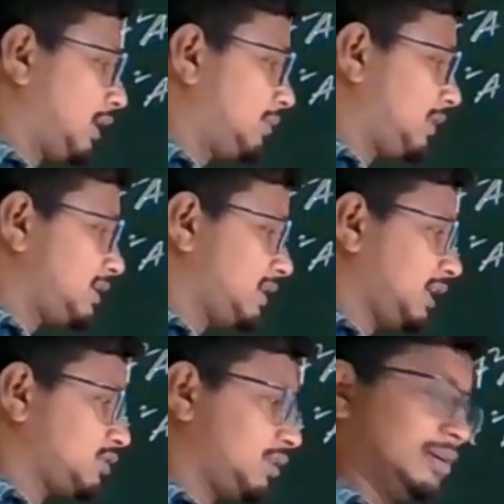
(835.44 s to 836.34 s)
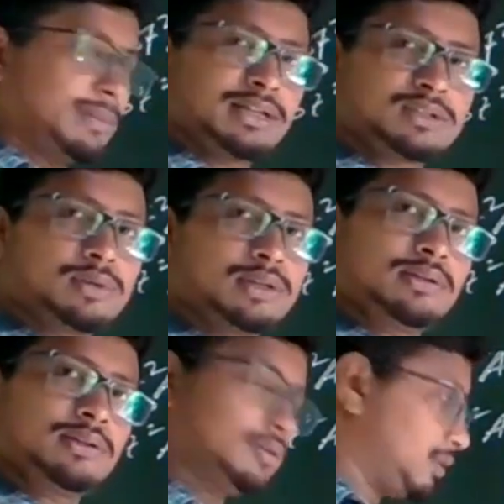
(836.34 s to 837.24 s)
square 1 by sec square a minus
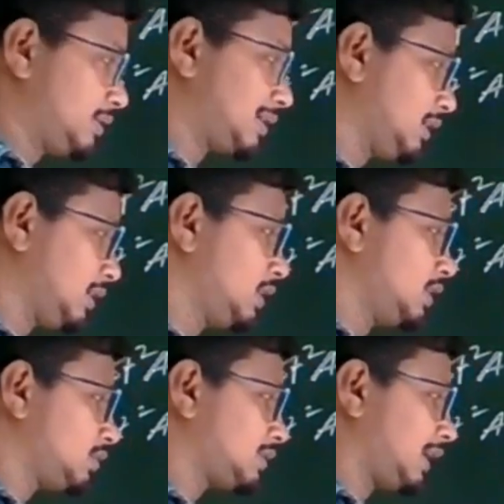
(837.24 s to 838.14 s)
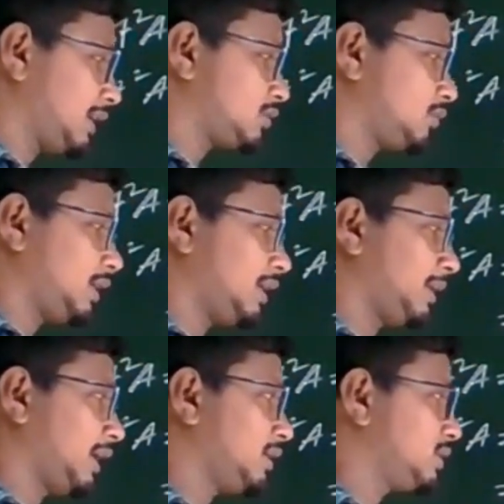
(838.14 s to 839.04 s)
1. Is it clear? So sec
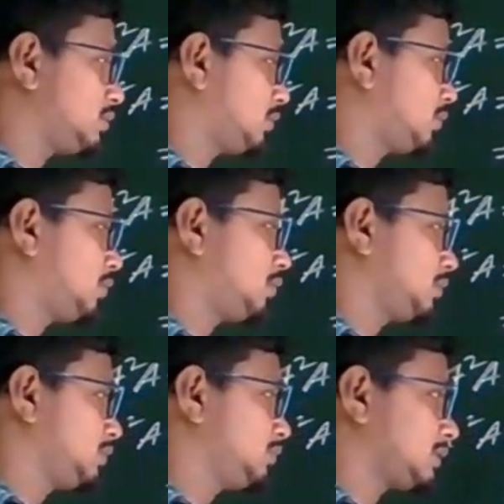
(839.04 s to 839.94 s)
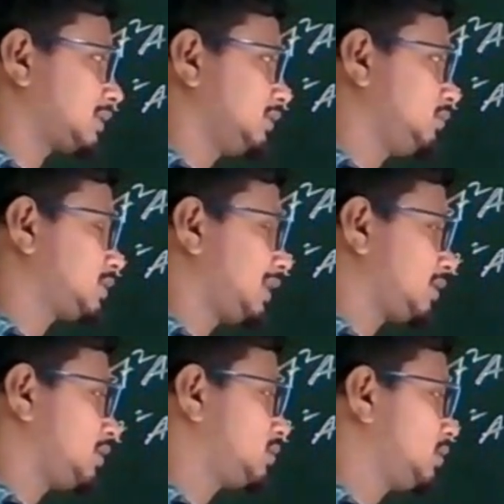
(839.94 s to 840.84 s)
square a minus, so do this
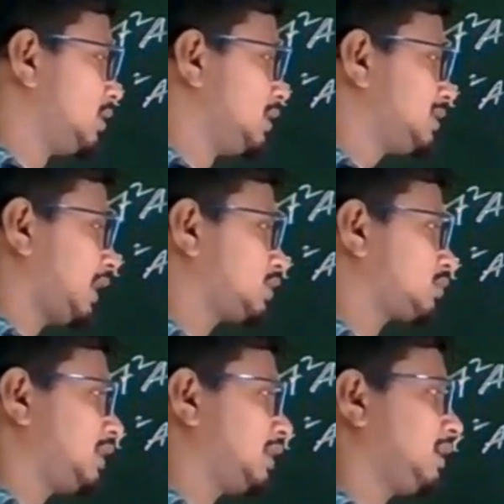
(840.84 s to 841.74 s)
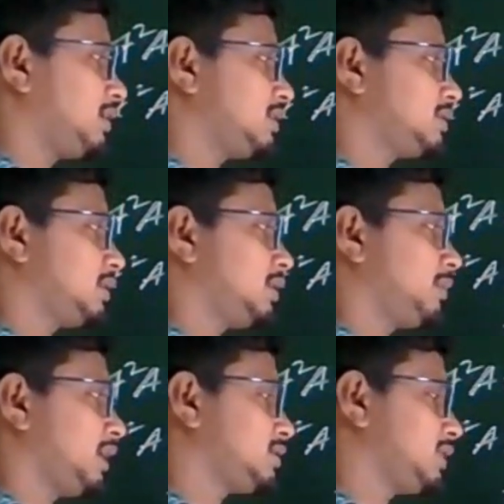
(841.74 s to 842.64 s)
calculation. Sec square a minus
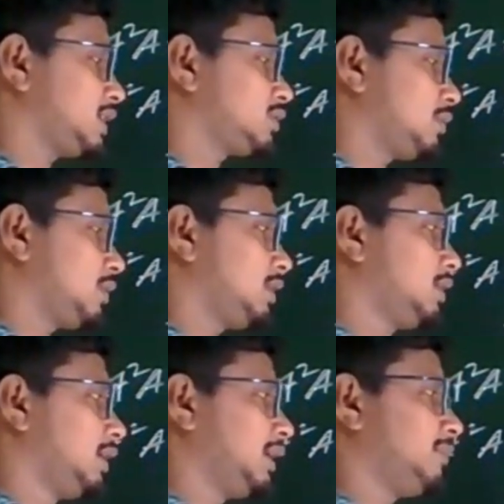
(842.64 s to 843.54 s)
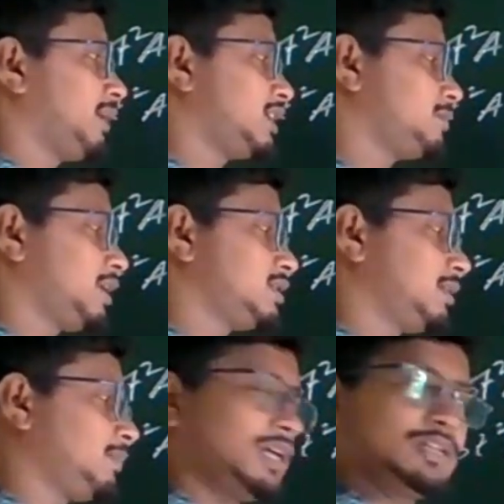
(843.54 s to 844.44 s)
sec square a, and minus
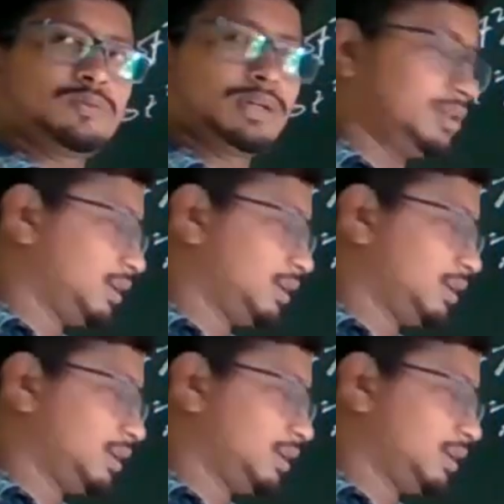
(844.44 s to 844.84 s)
the plus